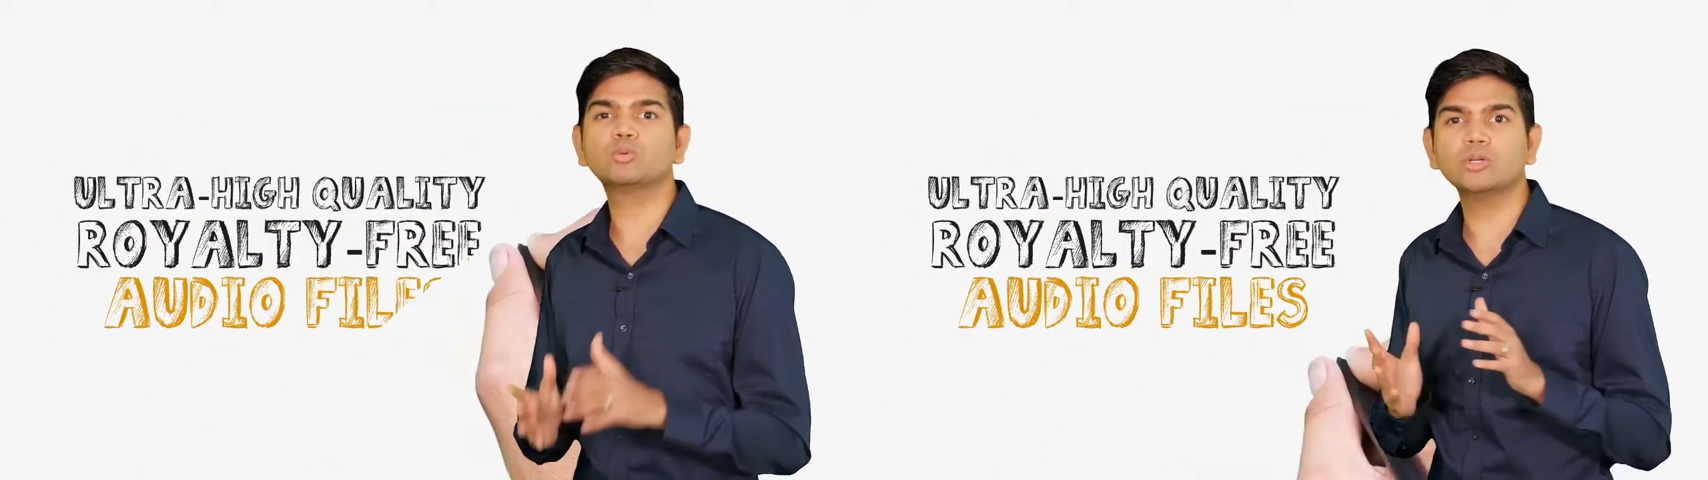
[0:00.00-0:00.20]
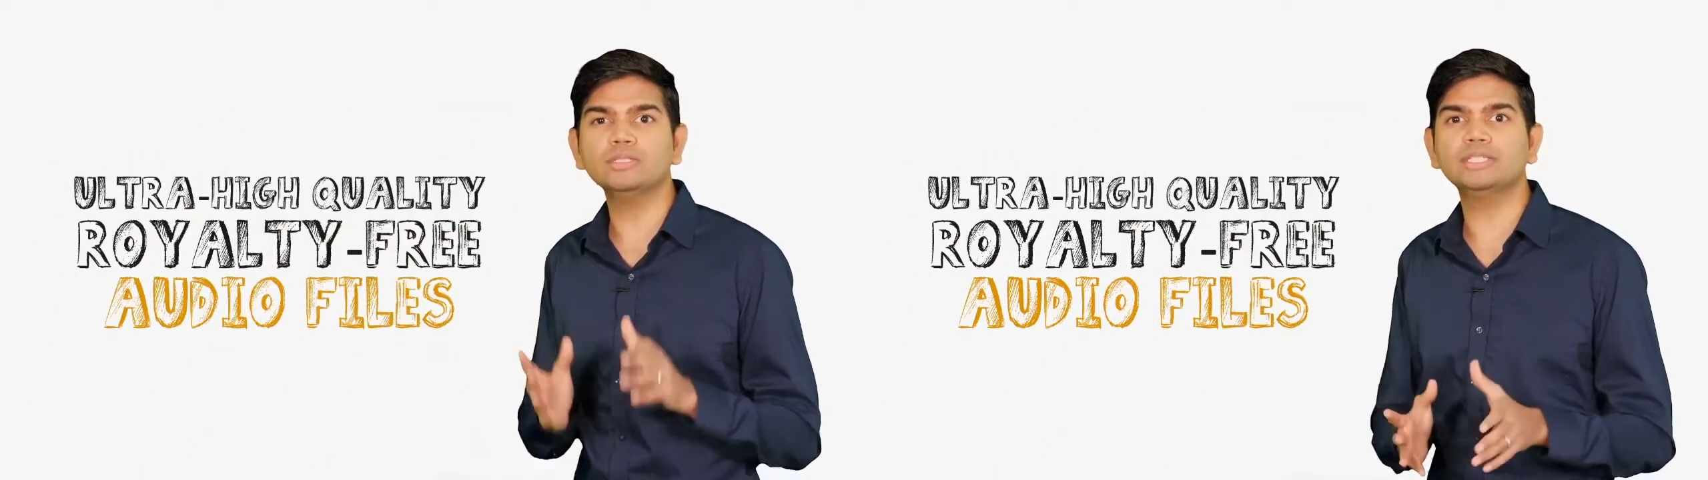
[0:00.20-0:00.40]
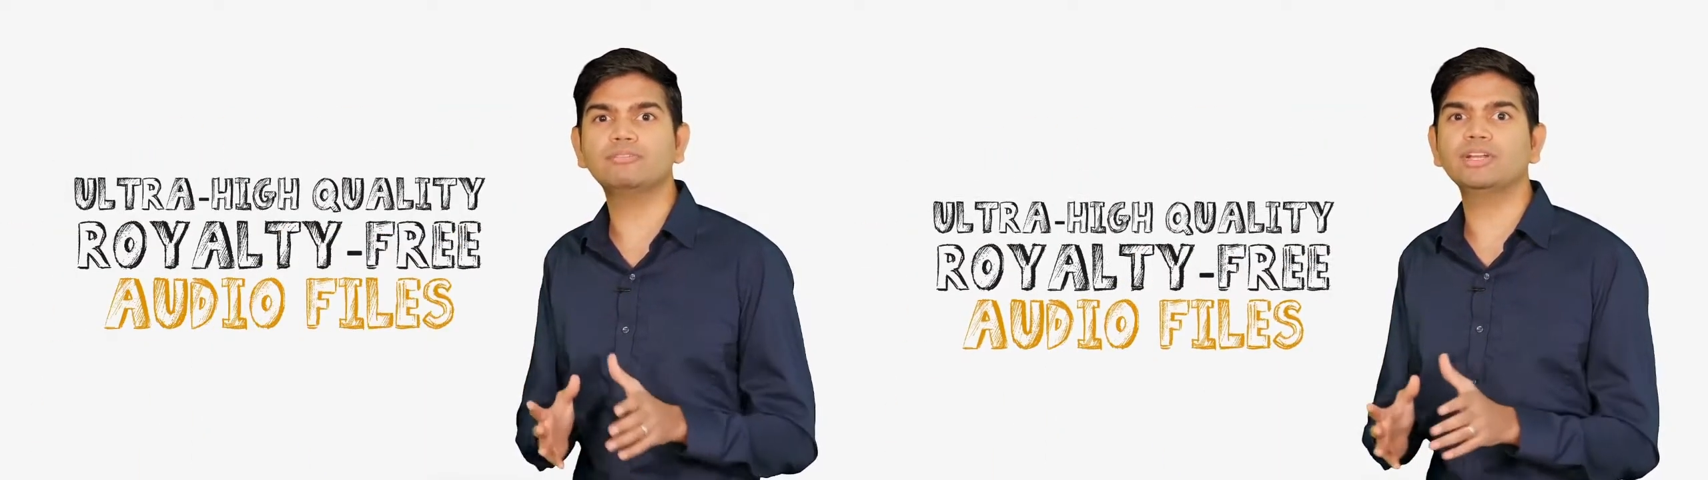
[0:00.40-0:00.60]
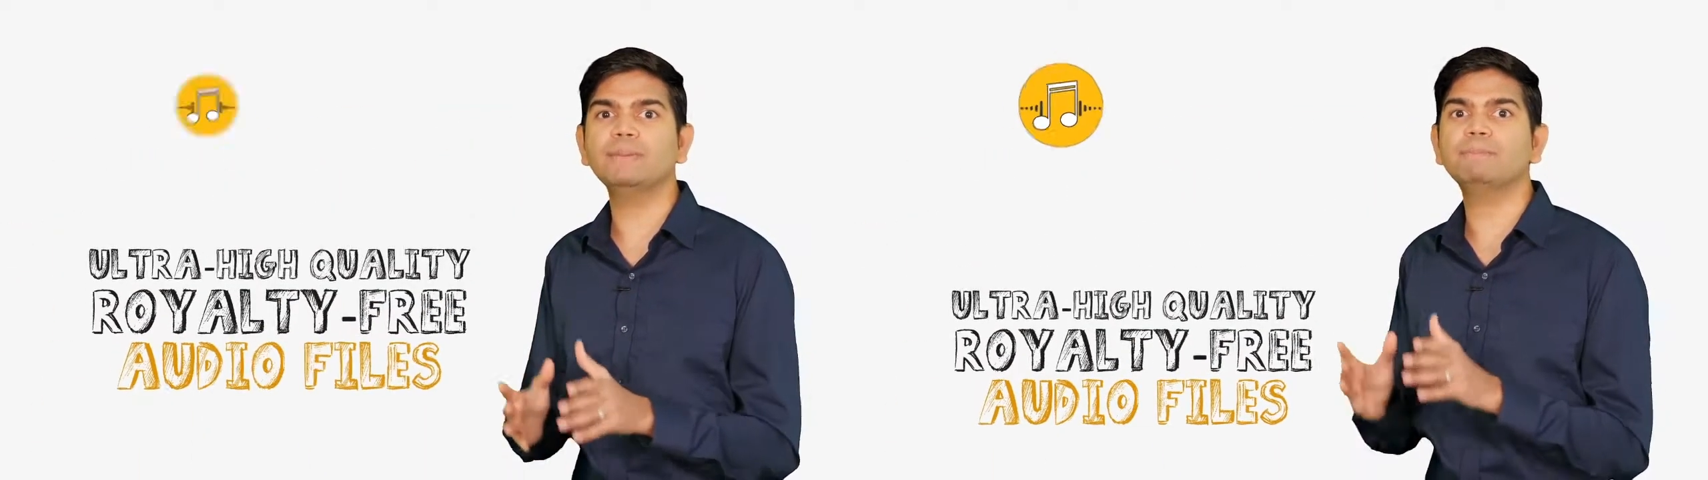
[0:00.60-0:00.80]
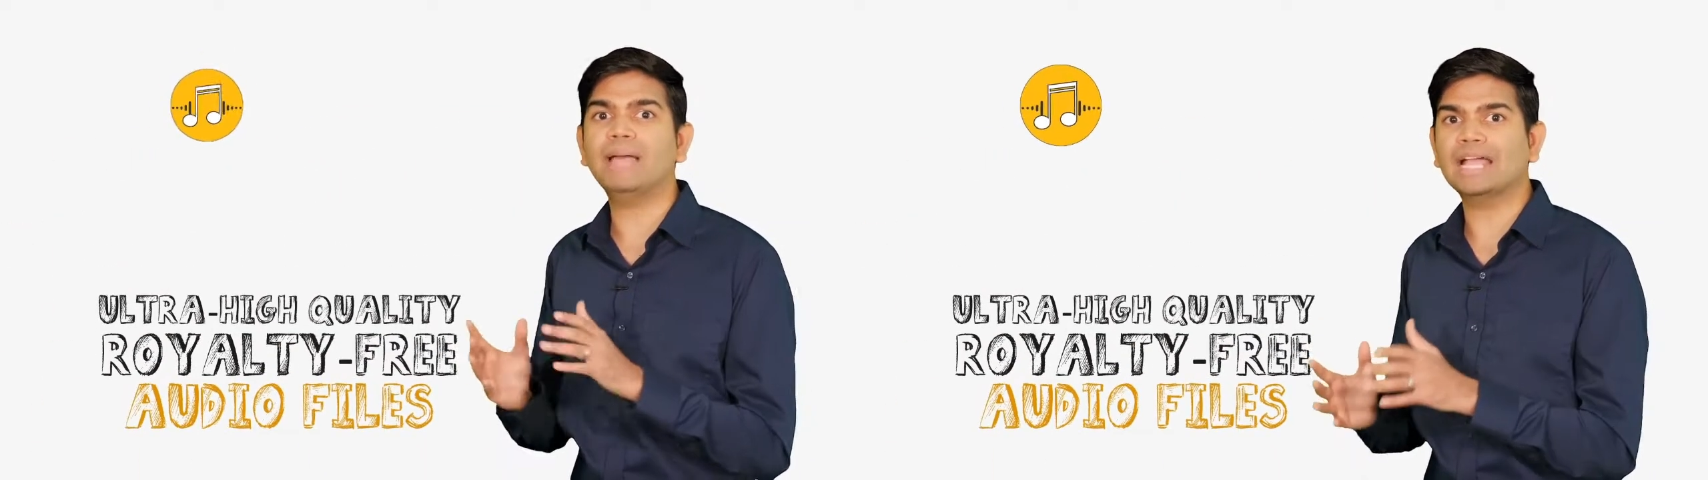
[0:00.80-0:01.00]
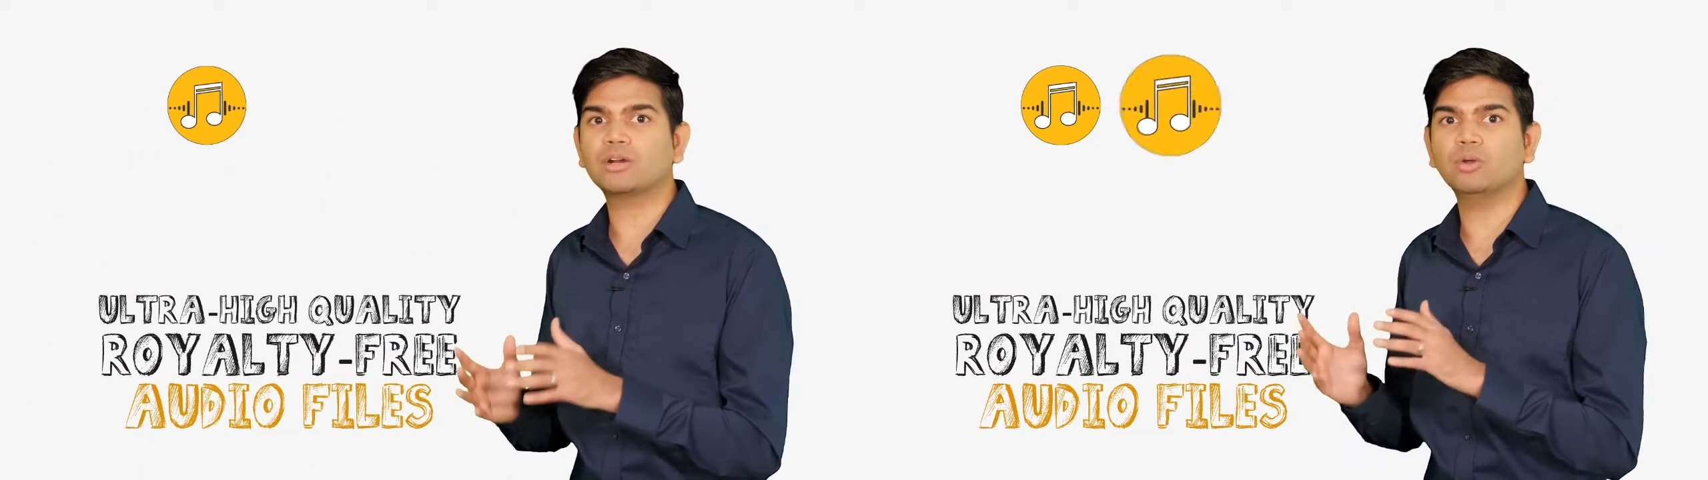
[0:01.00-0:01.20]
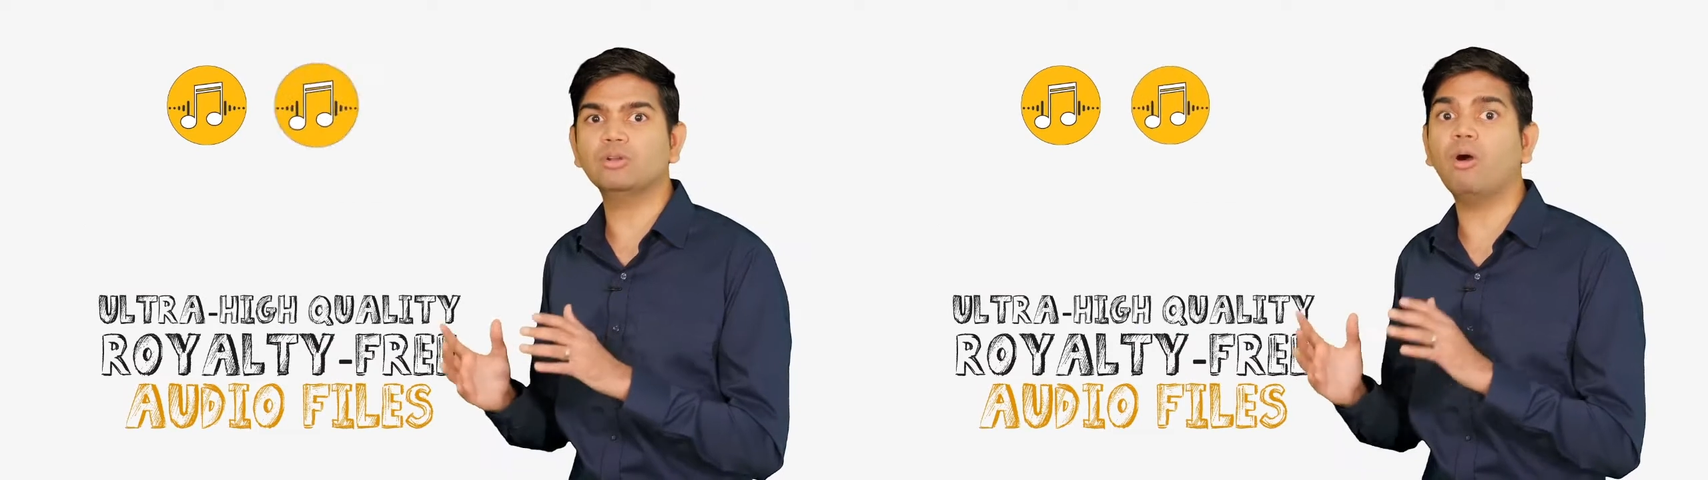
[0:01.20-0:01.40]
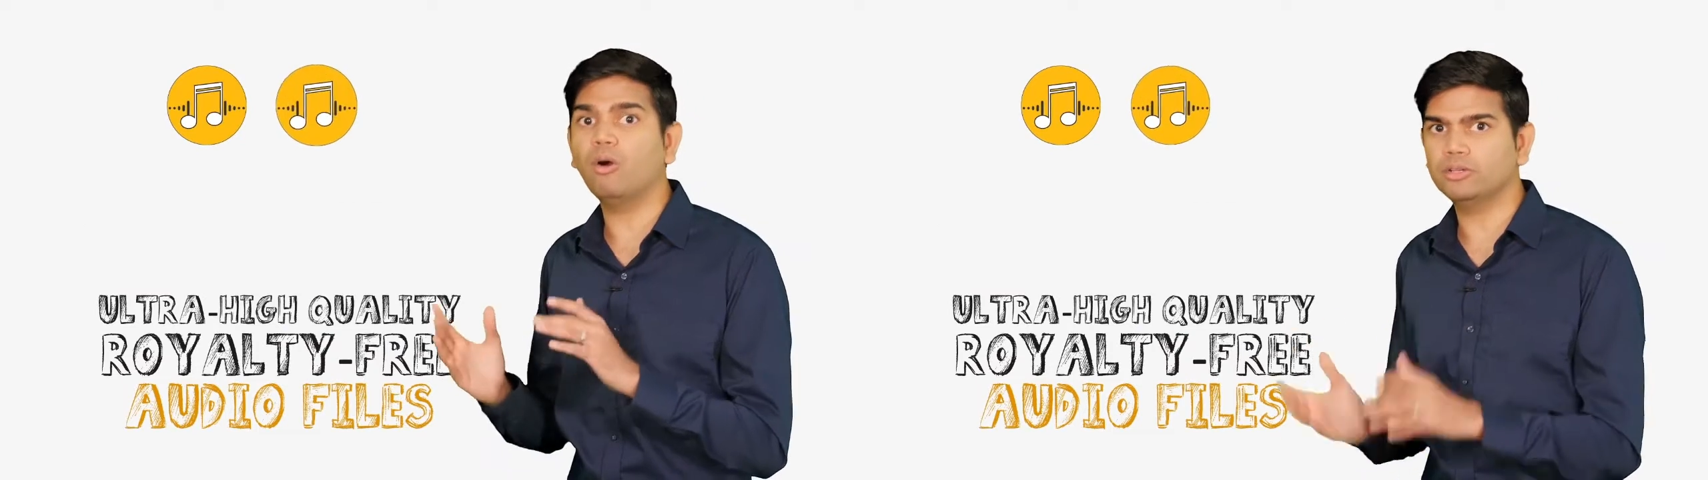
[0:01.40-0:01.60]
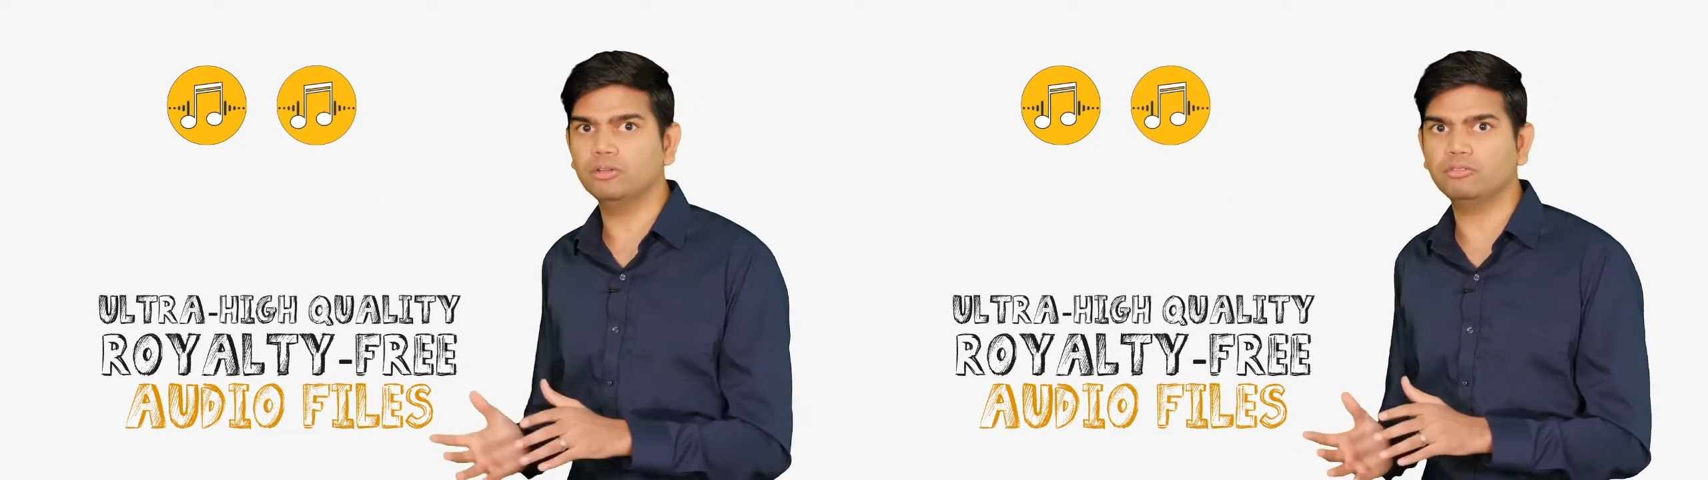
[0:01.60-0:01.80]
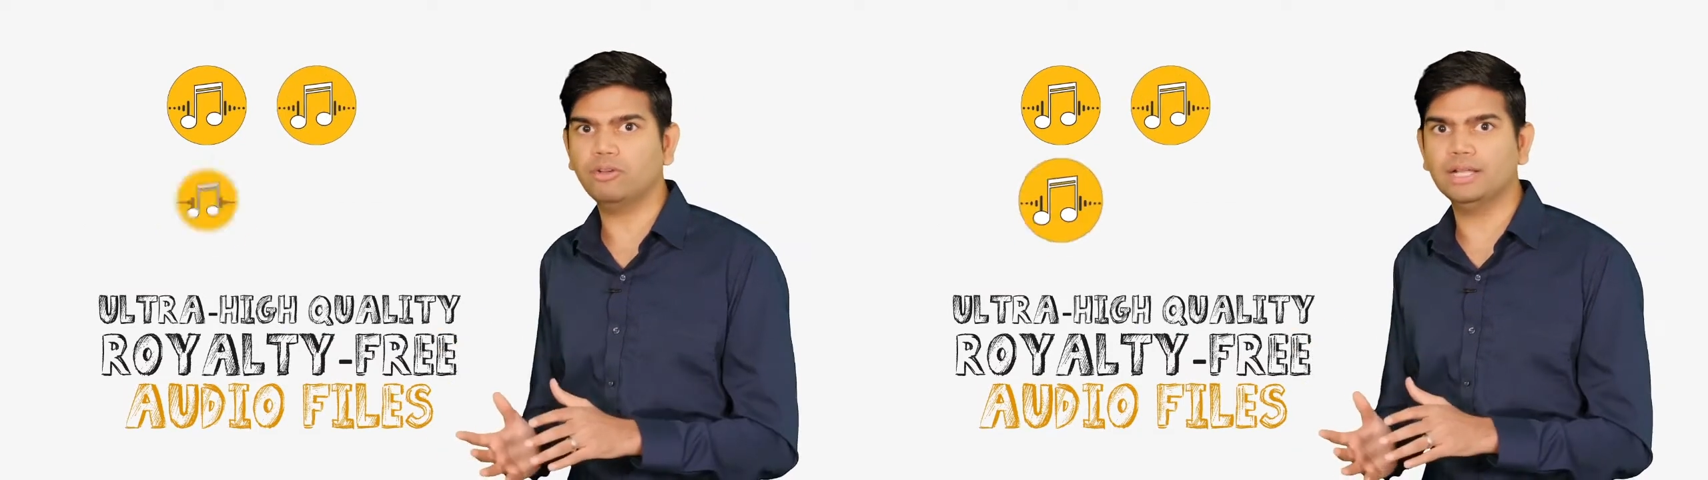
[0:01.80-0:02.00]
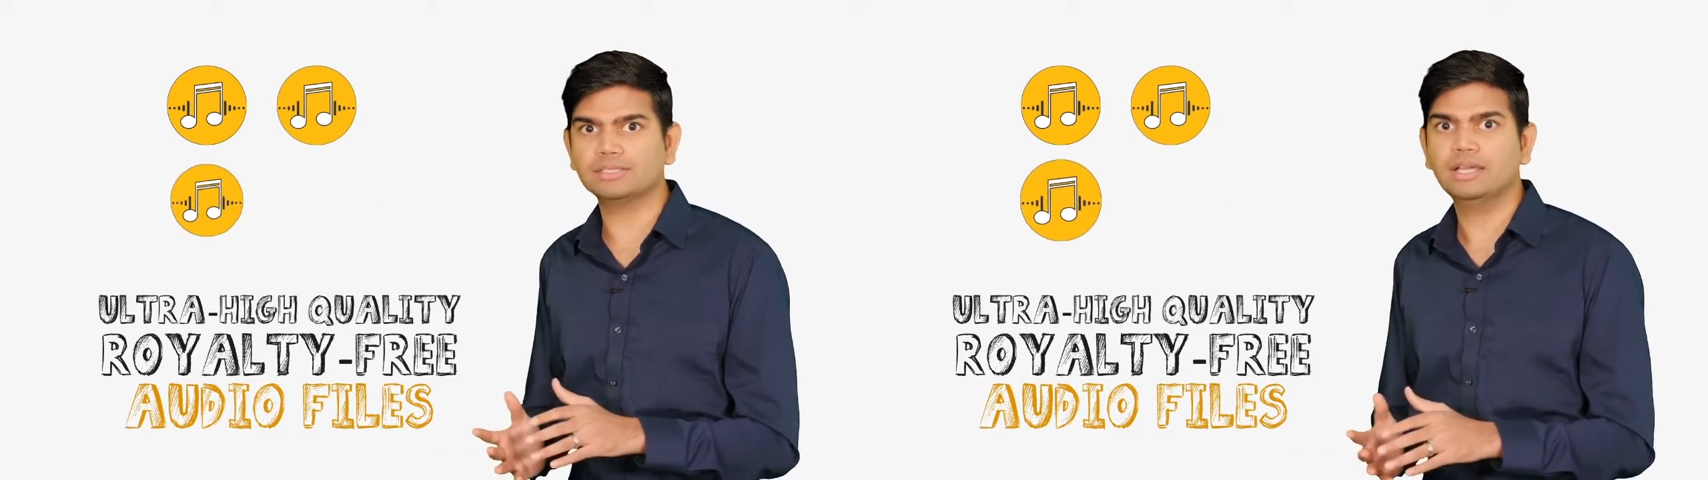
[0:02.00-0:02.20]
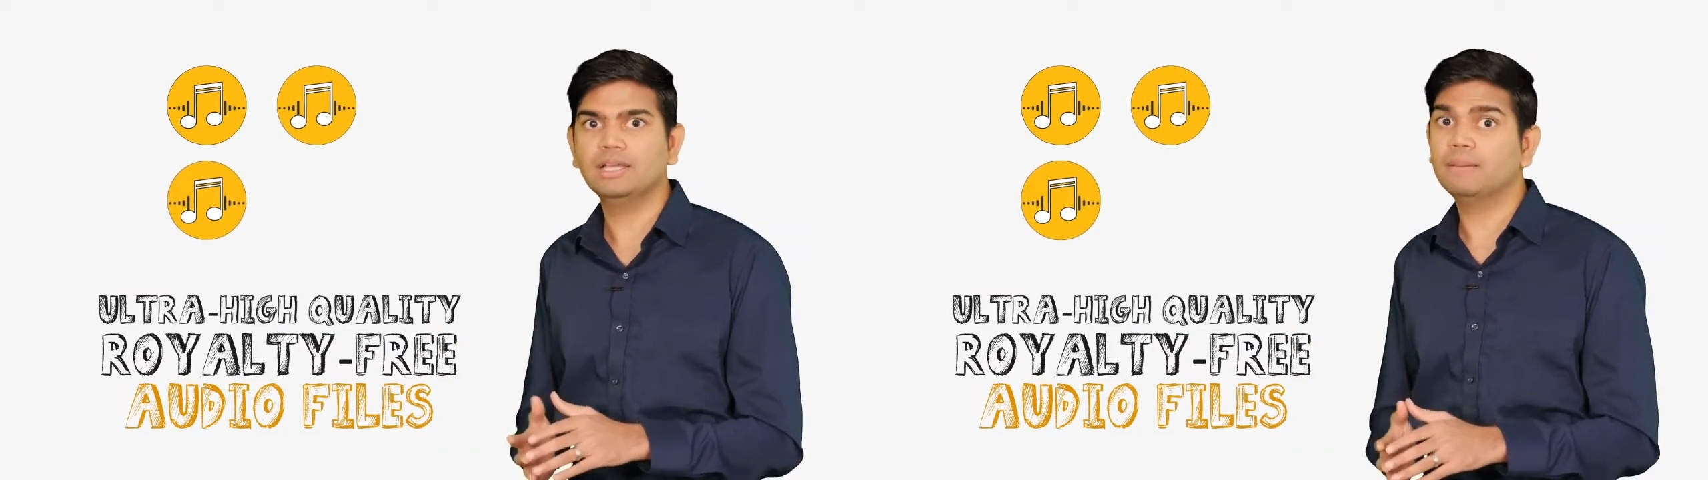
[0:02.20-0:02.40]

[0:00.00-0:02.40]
royalty-free background audio files.